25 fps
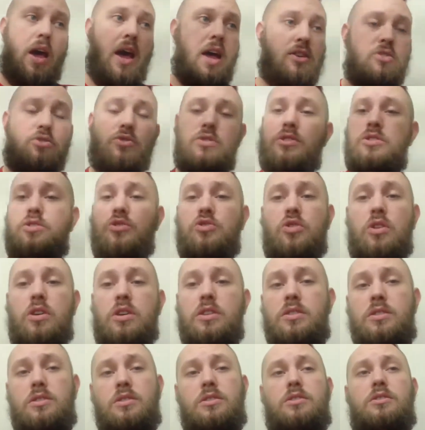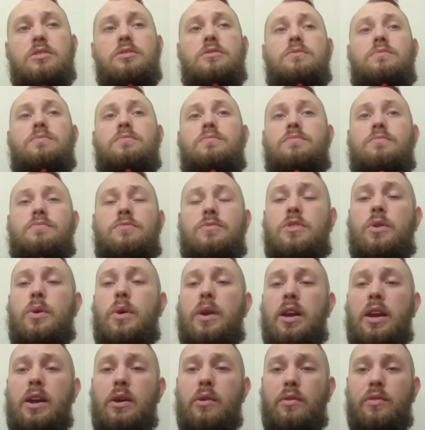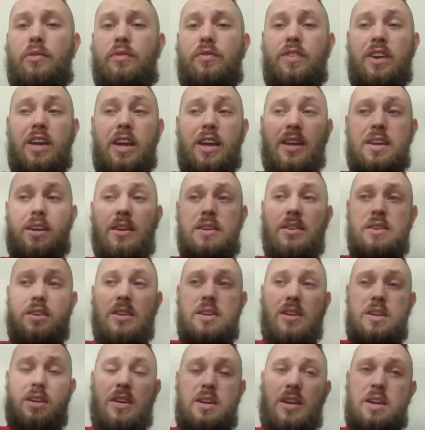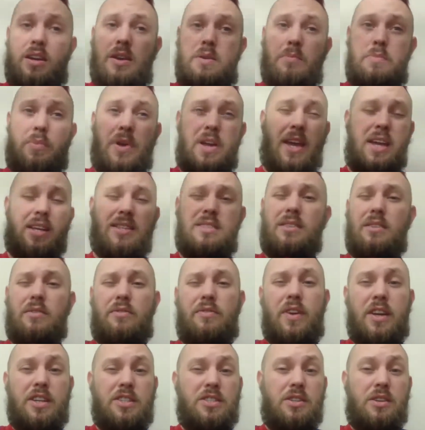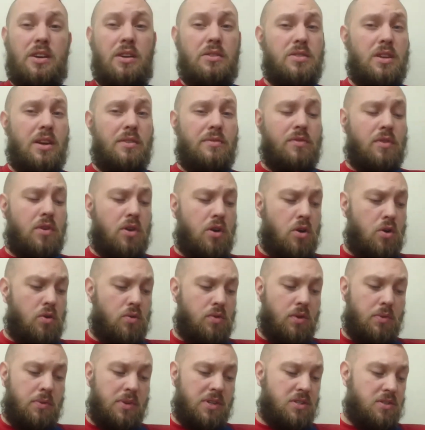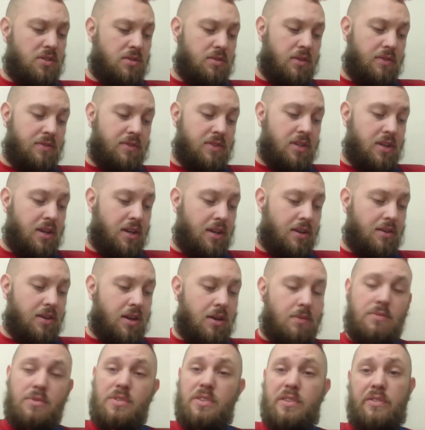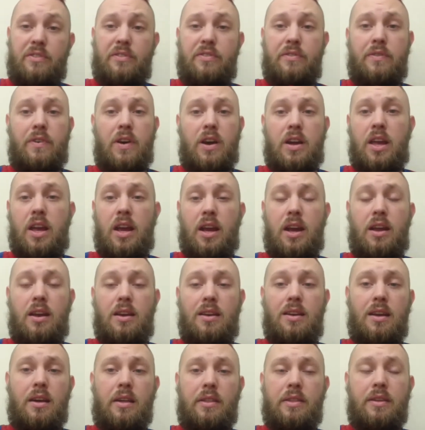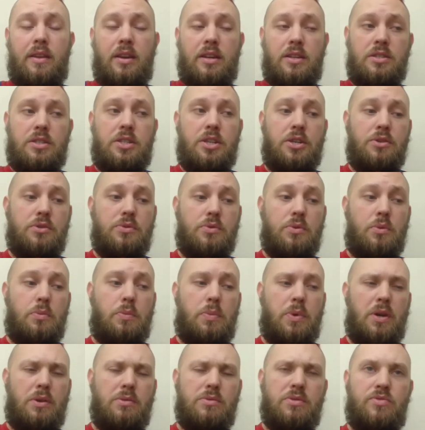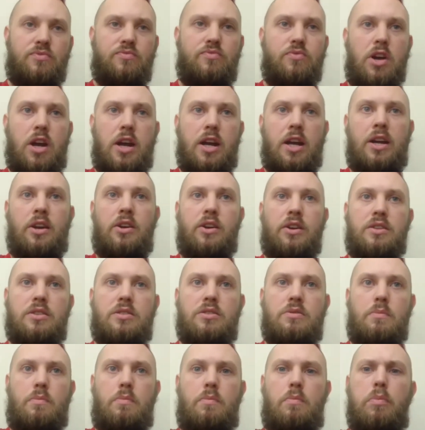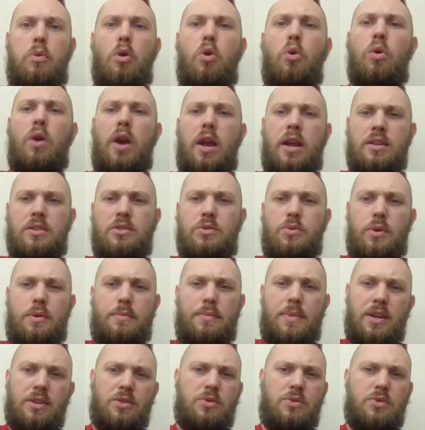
Andros tries doing a little flick, but gets deflection, goes out for a corner, which obviously comes to fucking nothing as usual. But it was a really nice ball into him.